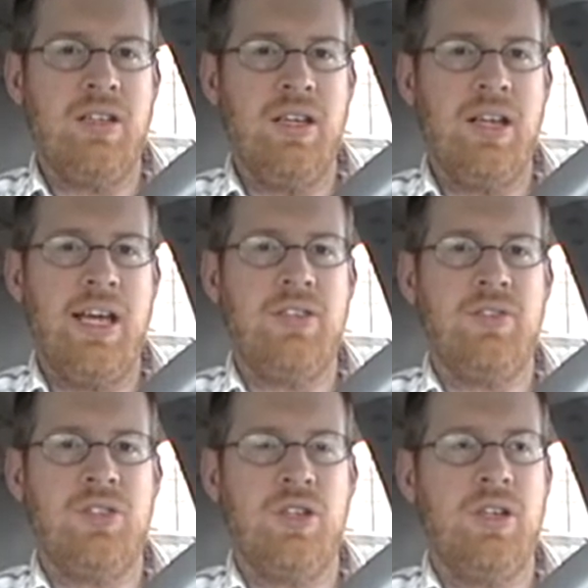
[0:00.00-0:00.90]
in Ace
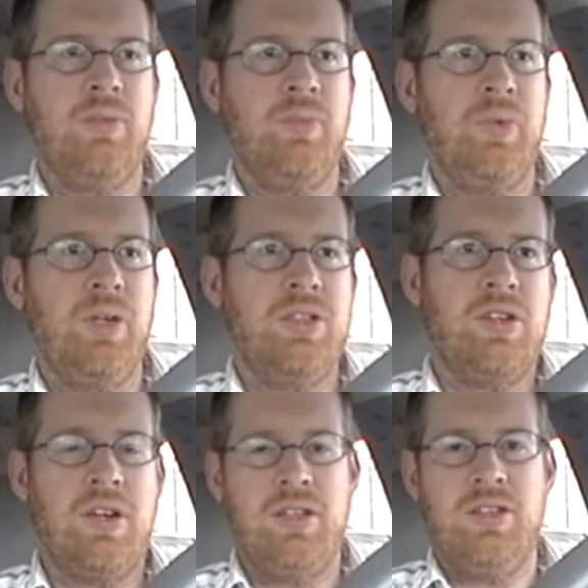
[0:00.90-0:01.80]
Ventura when he's talking